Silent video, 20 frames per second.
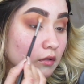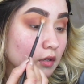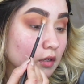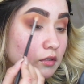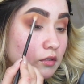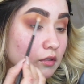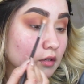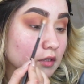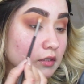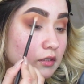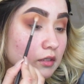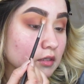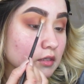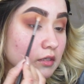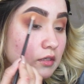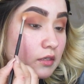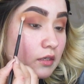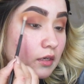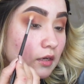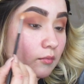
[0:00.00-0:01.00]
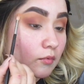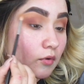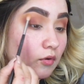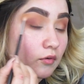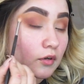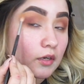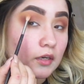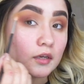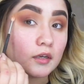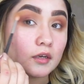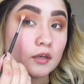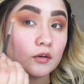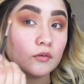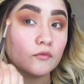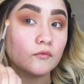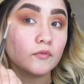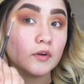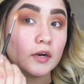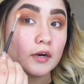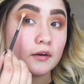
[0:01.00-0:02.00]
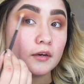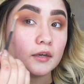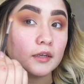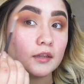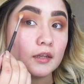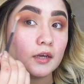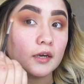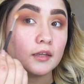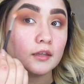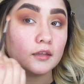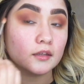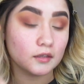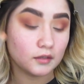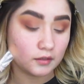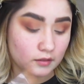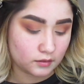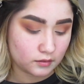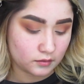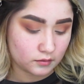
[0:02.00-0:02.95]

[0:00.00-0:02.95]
As you guys can see, I'm going in very lightly.